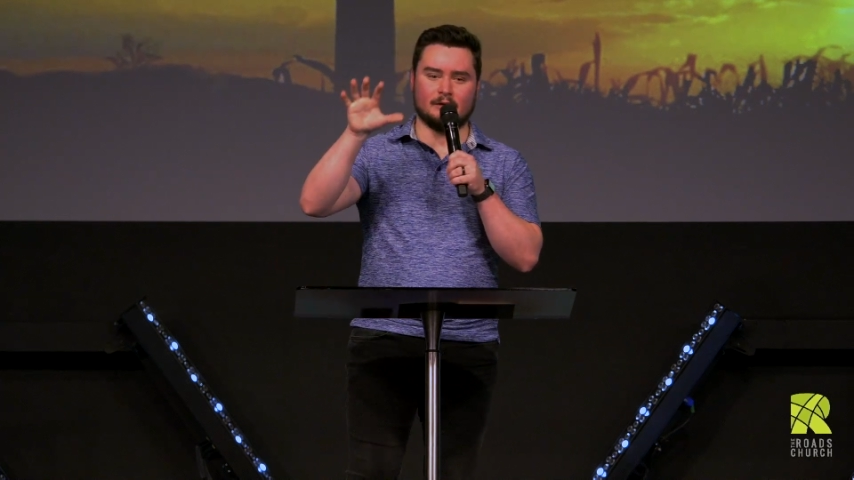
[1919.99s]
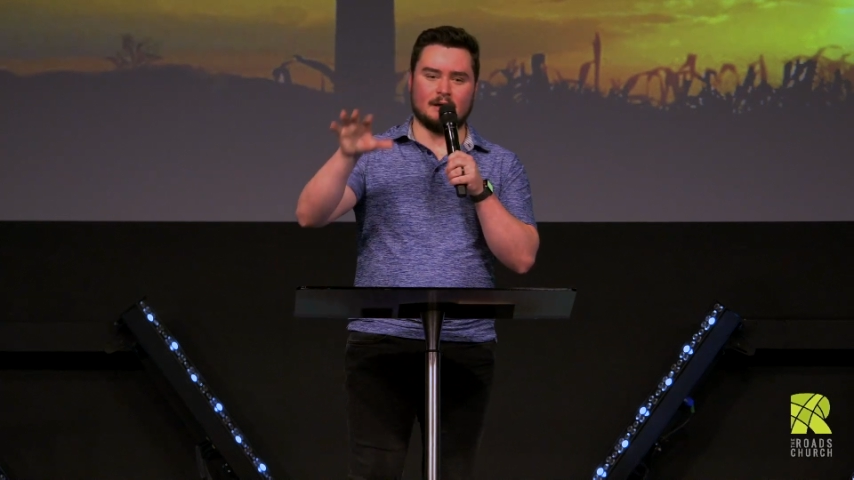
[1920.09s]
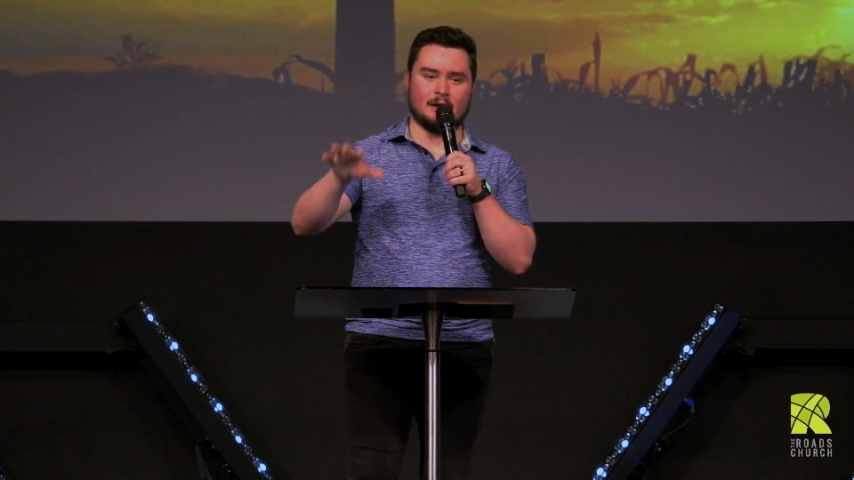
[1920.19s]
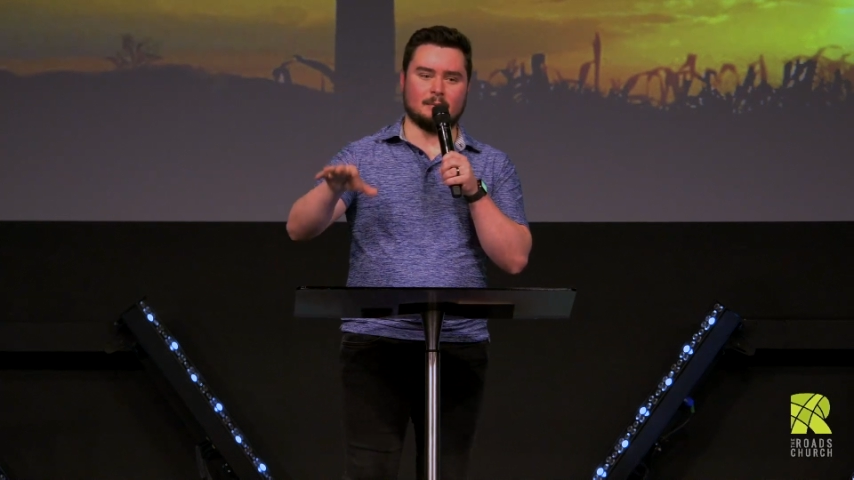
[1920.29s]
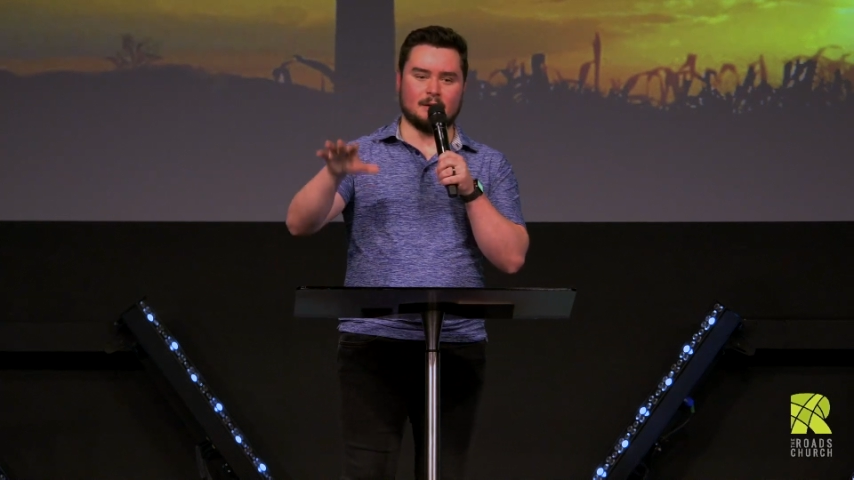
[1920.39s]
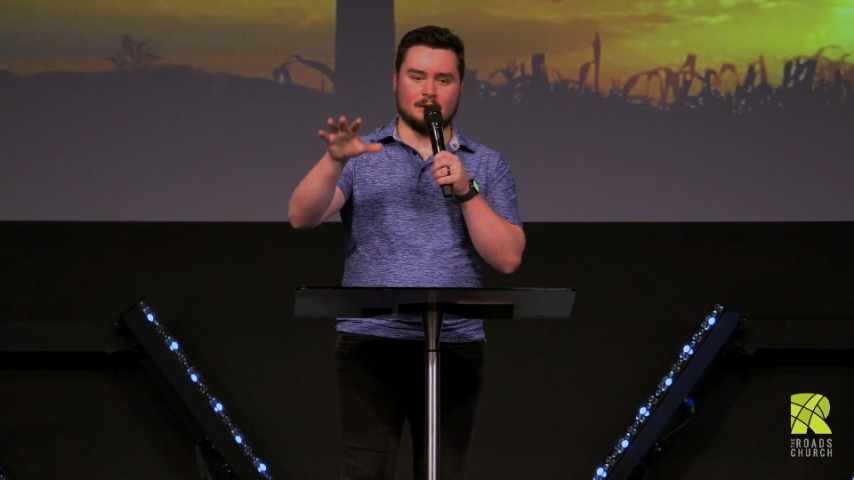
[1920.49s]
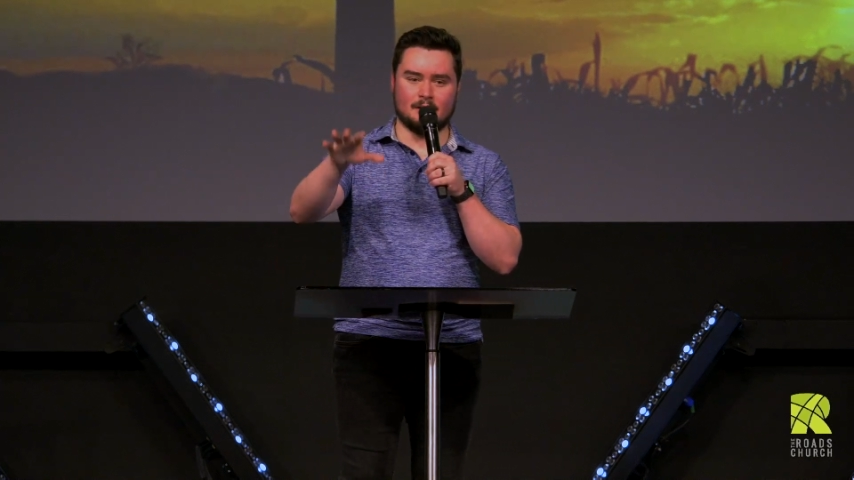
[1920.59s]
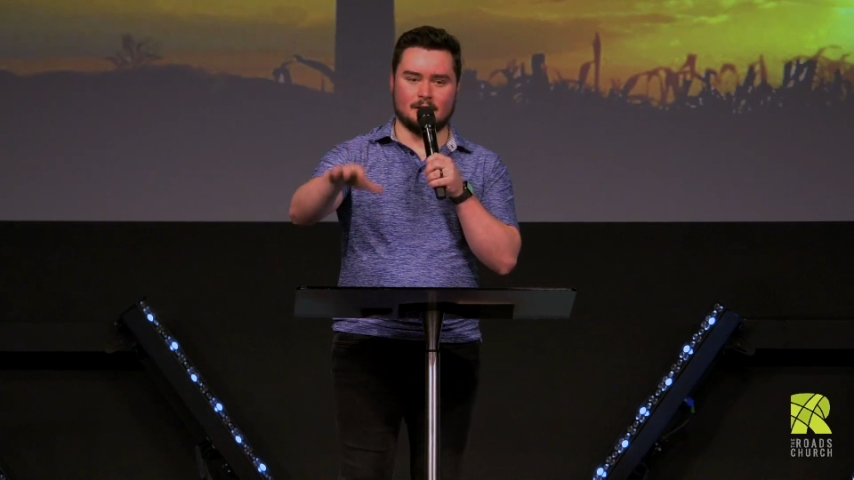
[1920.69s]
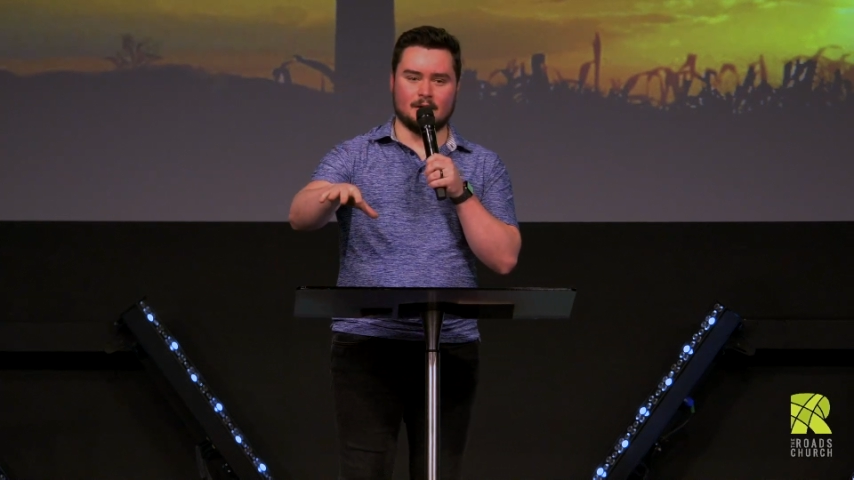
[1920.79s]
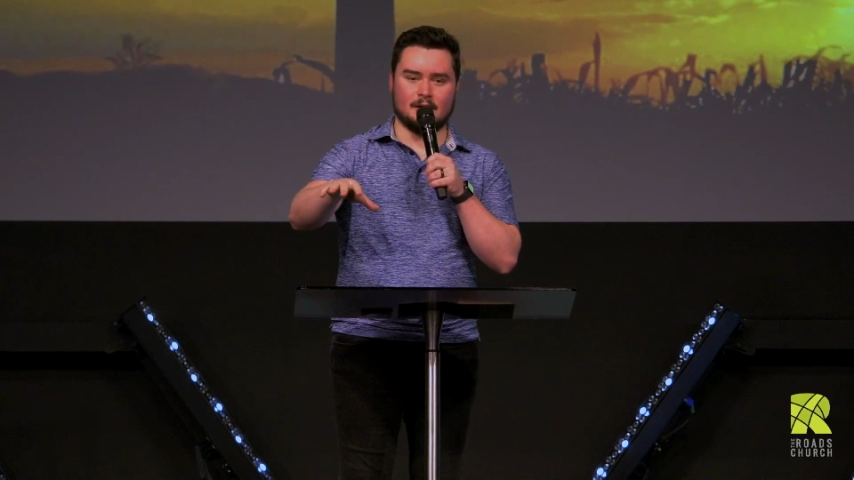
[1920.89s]
them
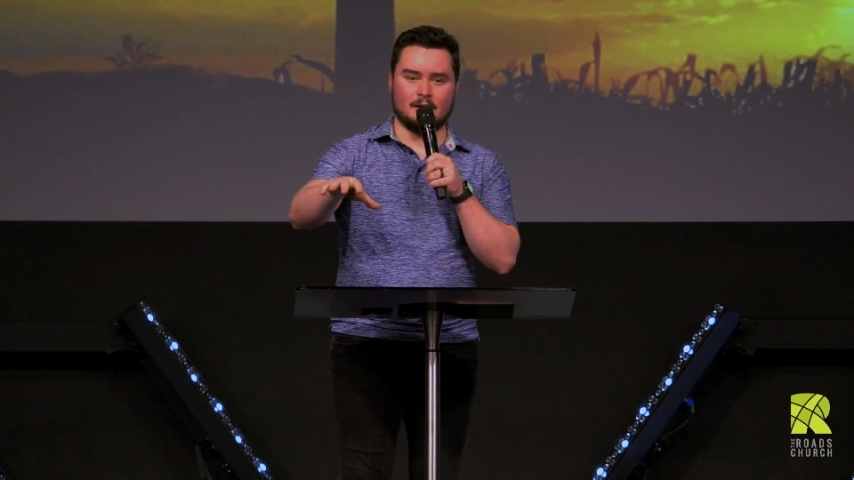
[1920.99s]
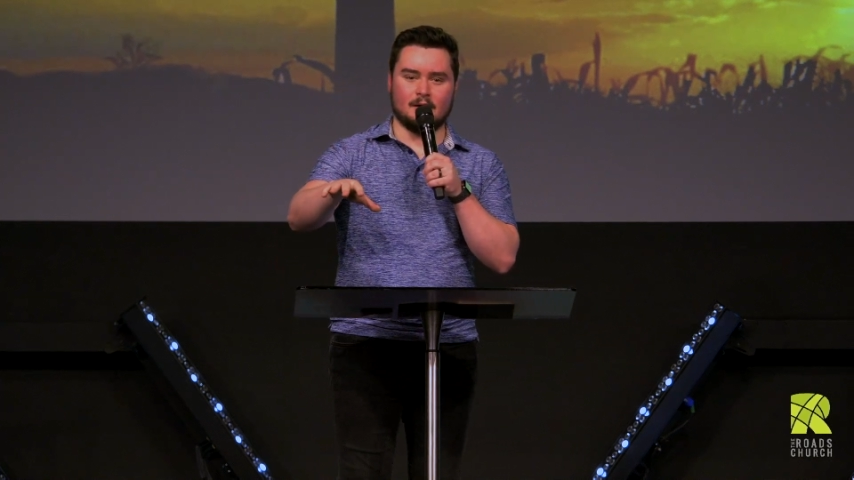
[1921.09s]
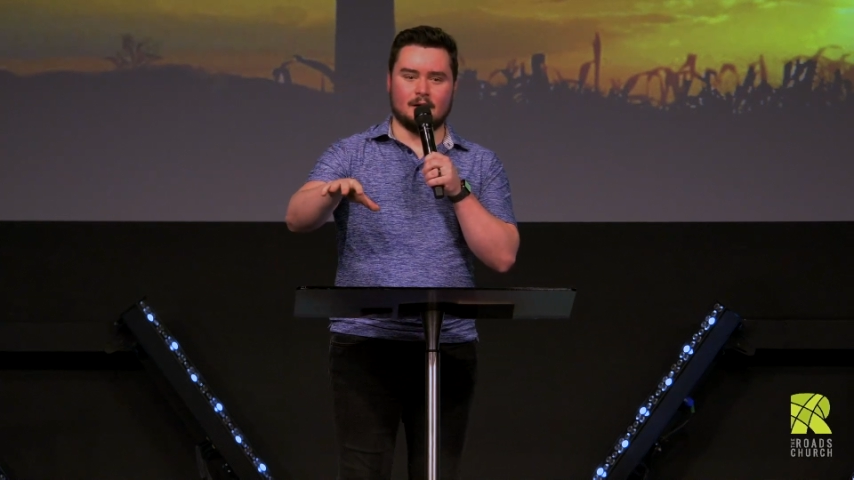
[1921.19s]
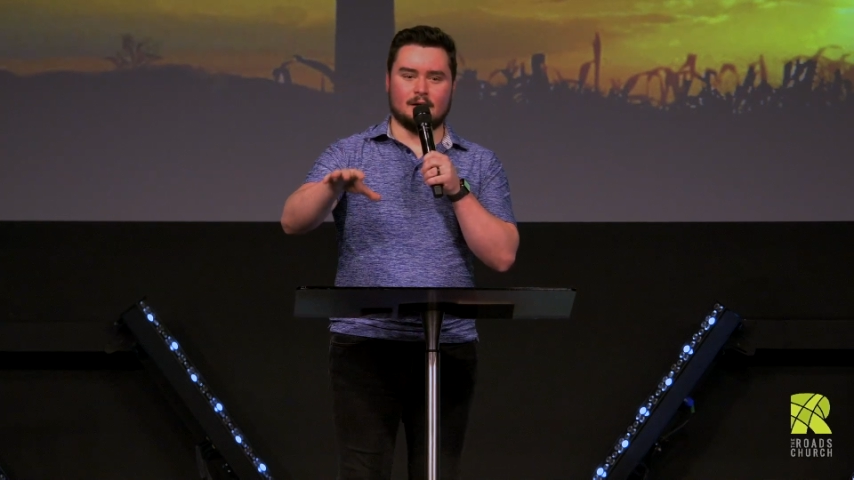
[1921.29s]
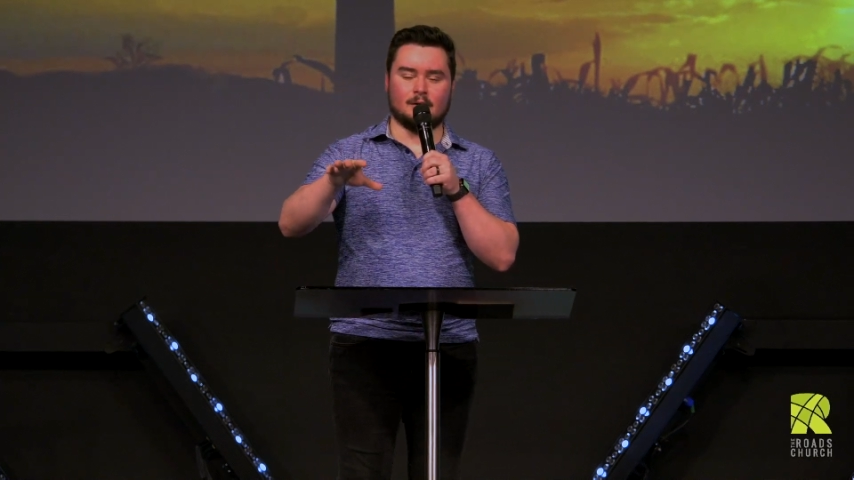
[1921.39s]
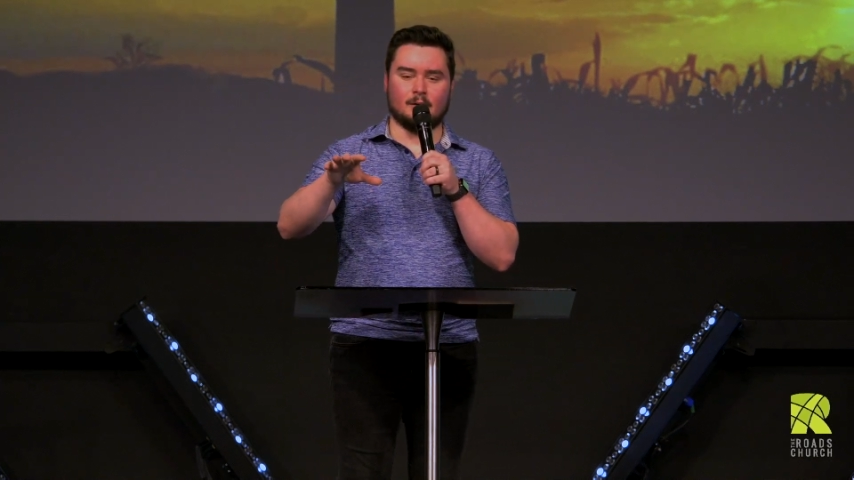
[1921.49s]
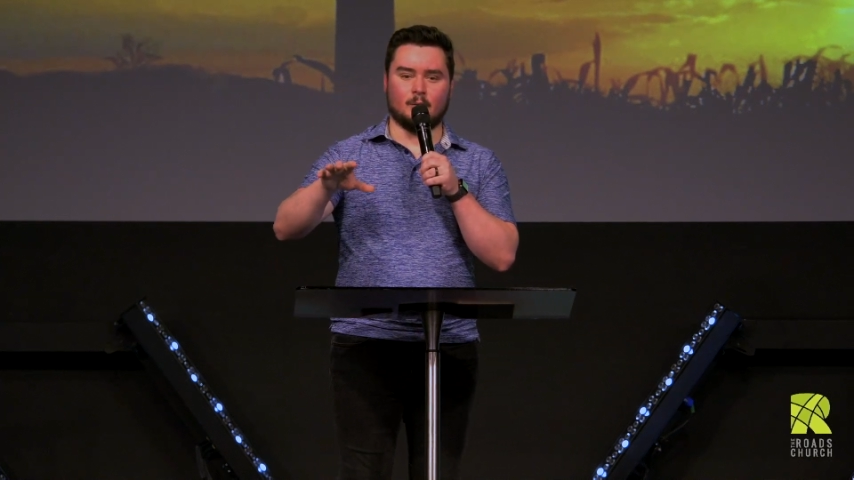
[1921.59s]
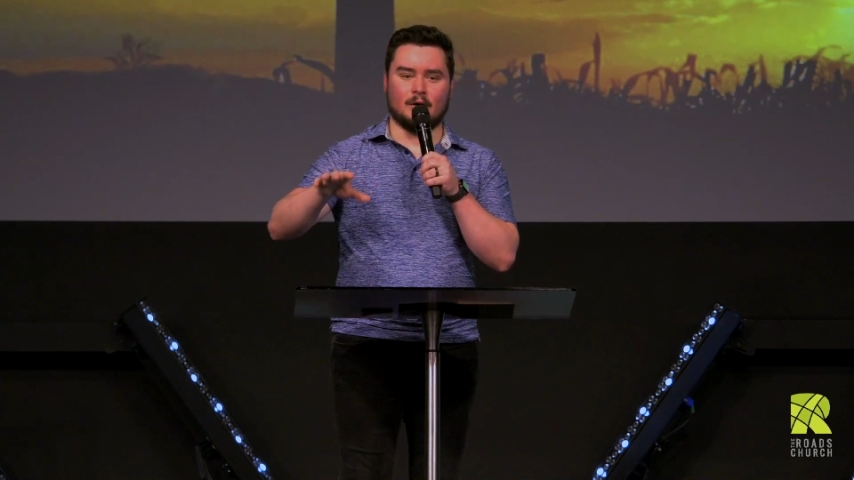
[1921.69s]
with